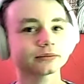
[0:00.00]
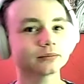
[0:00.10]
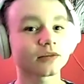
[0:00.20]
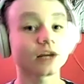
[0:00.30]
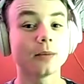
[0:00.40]

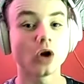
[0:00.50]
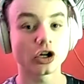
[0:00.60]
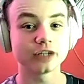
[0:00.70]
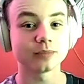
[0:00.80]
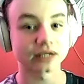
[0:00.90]
I'm not a
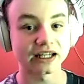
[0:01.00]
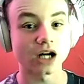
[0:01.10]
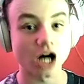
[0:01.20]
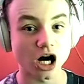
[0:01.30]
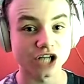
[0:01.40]
complete
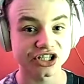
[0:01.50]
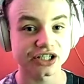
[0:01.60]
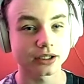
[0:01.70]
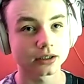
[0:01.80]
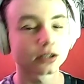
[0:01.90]

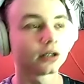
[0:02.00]
arse.